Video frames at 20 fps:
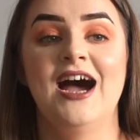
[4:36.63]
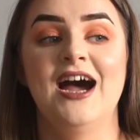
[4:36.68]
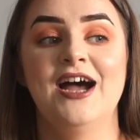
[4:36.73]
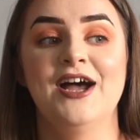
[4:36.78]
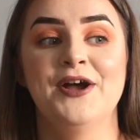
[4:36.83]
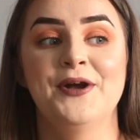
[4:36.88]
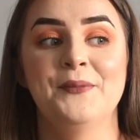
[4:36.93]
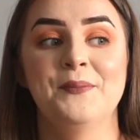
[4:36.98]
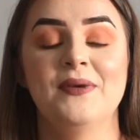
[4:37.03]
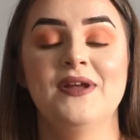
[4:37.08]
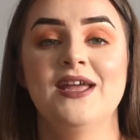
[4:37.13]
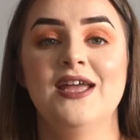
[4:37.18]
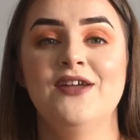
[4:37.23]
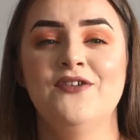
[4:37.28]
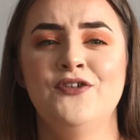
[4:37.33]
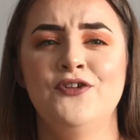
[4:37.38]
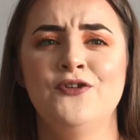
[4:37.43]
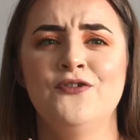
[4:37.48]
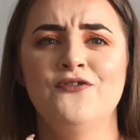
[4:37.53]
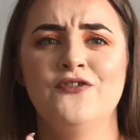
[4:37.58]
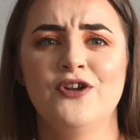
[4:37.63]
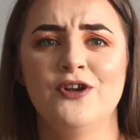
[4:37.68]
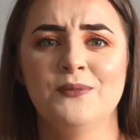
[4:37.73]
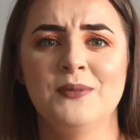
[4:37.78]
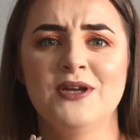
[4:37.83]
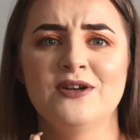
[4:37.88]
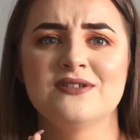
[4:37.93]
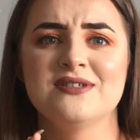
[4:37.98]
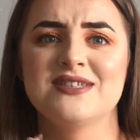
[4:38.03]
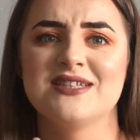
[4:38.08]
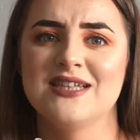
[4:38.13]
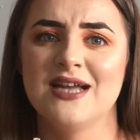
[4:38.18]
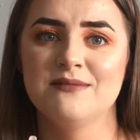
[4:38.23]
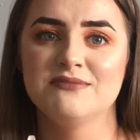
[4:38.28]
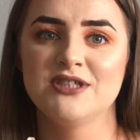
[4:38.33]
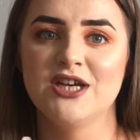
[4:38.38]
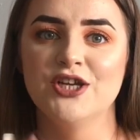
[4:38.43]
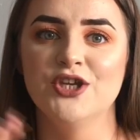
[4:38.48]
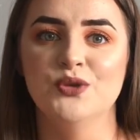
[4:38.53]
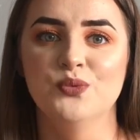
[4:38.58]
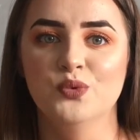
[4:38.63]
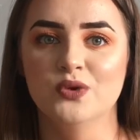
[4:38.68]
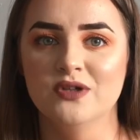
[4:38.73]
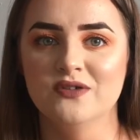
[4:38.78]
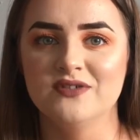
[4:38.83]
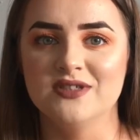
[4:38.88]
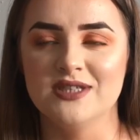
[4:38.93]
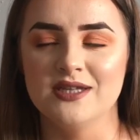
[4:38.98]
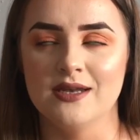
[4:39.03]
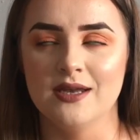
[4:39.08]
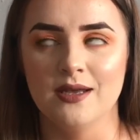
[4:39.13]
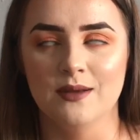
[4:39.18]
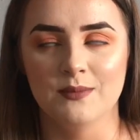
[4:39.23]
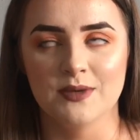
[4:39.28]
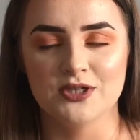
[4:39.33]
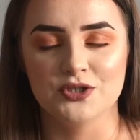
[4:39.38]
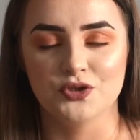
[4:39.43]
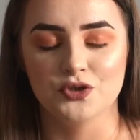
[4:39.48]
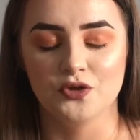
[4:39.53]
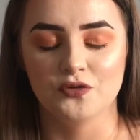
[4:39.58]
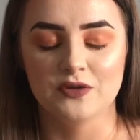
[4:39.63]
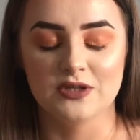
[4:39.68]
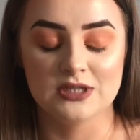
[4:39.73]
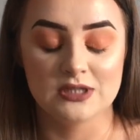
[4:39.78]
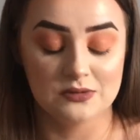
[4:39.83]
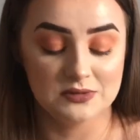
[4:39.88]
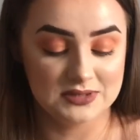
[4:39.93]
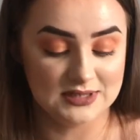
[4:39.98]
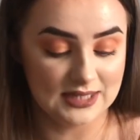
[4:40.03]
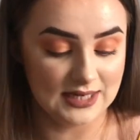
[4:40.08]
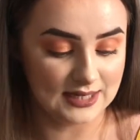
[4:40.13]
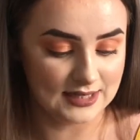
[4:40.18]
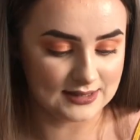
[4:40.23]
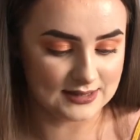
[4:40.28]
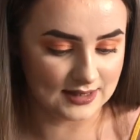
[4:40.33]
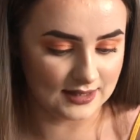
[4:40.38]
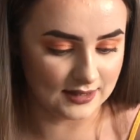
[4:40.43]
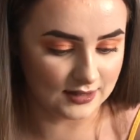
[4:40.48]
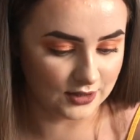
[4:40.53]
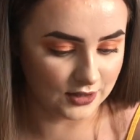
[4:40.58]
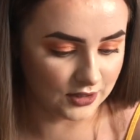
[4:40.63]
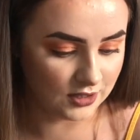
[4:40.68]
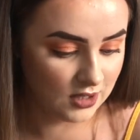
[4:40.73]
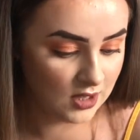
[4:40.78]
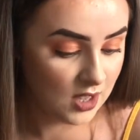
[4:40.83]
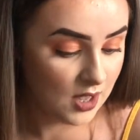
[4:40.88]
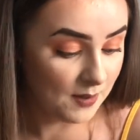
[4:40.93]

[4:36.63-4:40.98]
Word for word: Um, if you follow me on Snapchat, you would have seen it in my story because I was dead excited.